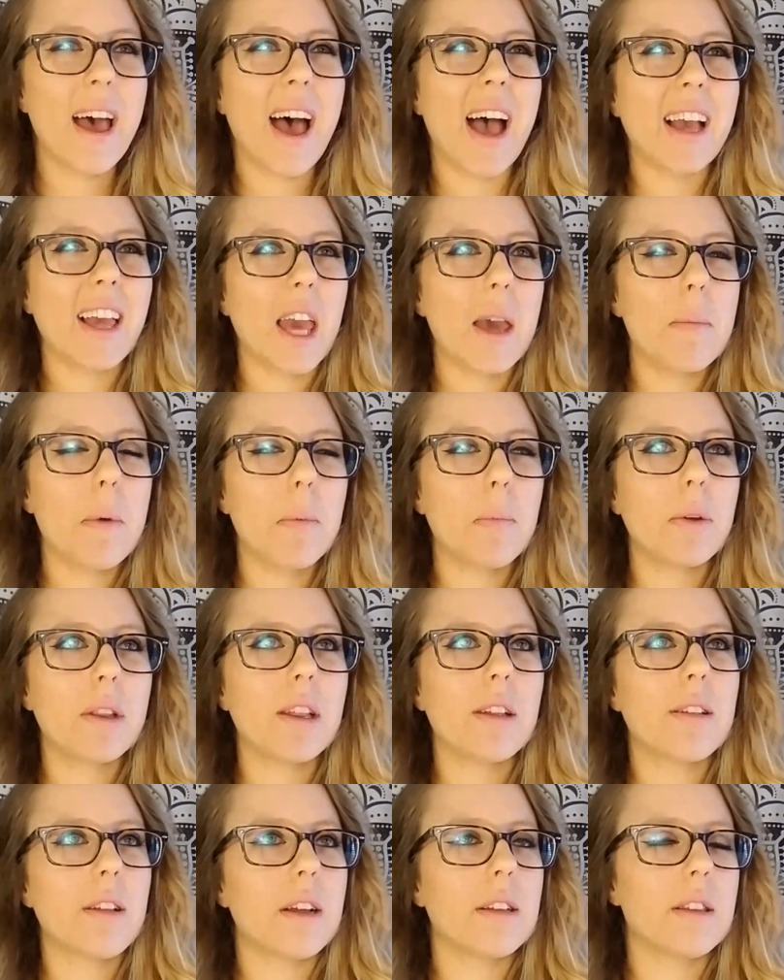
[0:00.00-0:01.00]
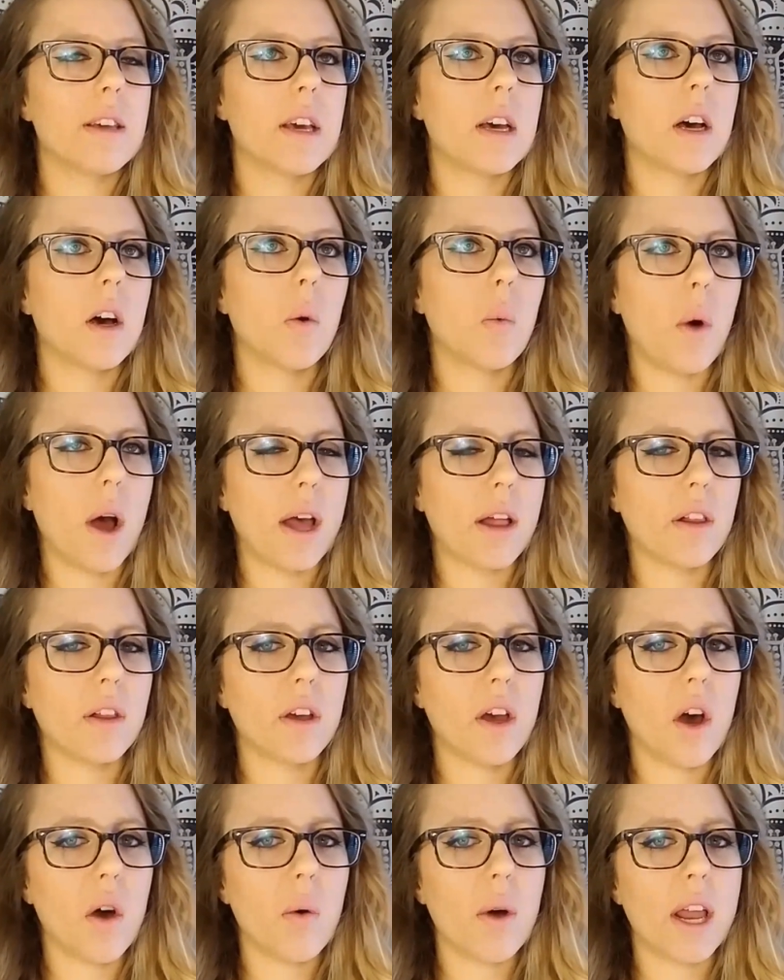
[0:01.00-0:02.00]
I came up with this idea a while
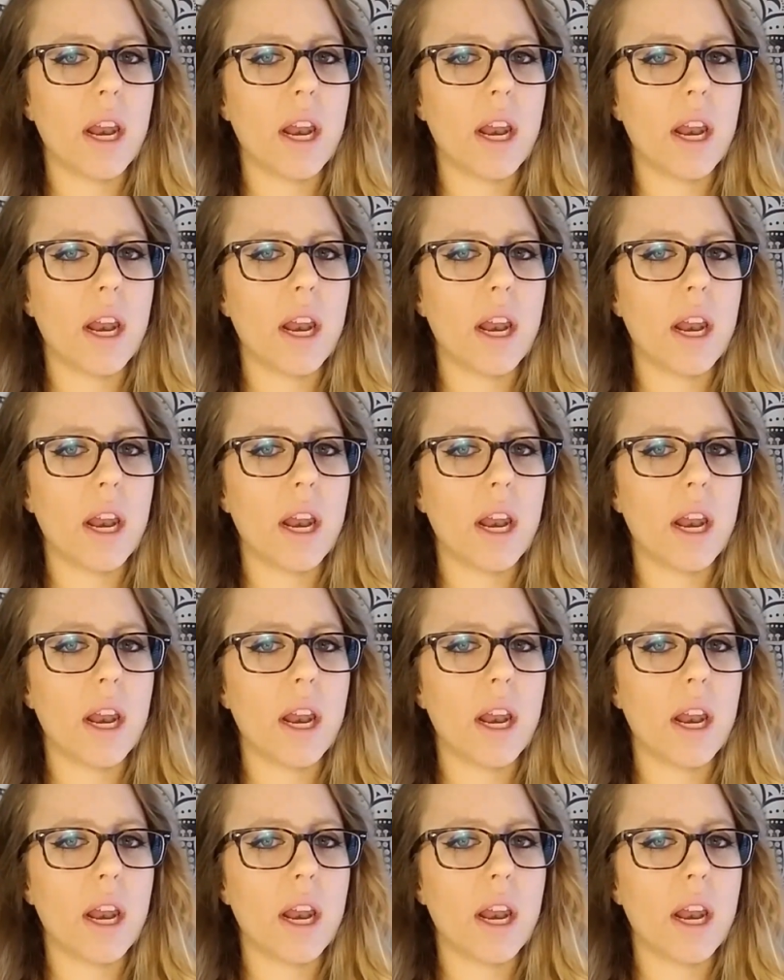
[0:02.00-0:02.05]
ago,